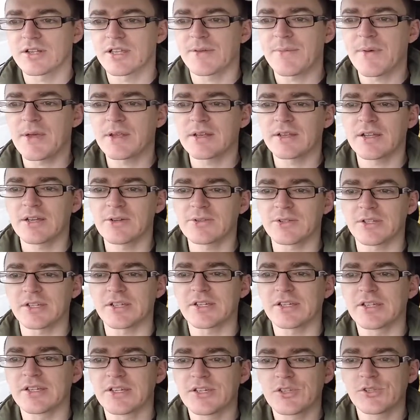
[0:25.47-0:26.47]
I'm heading down to
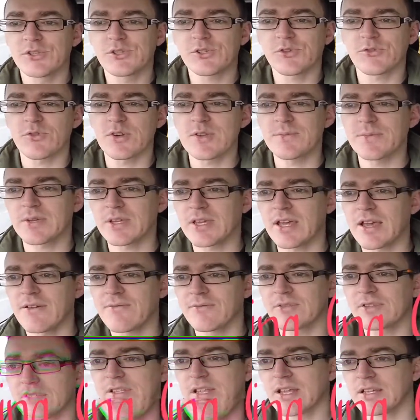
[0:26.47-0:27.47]
Screaming
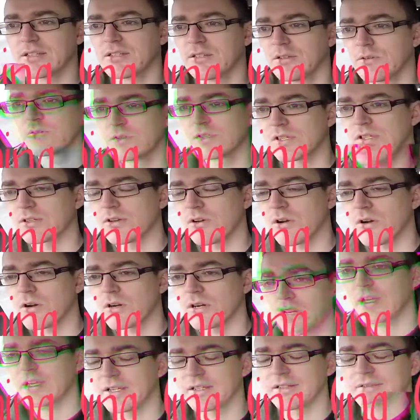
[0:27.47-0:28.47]
Canvas Tattoos in Cork,
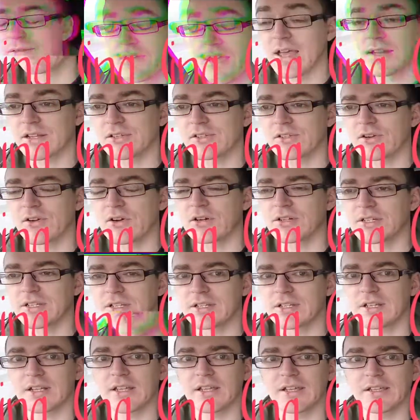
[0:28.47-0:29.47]
in Enniscorthy
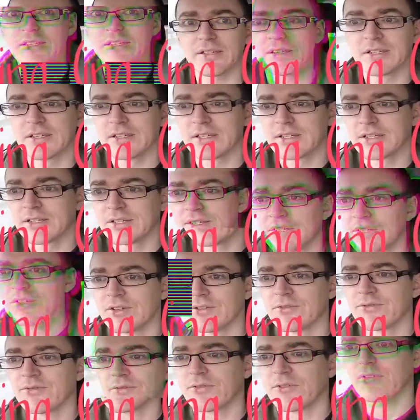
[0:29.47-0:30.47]
today
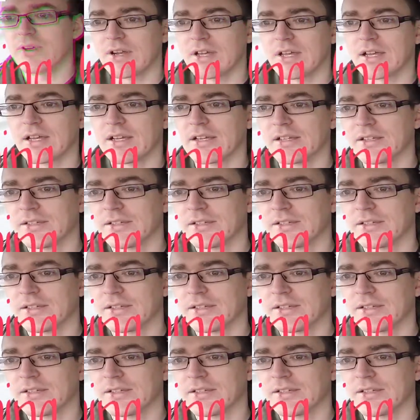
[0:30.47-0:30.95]
for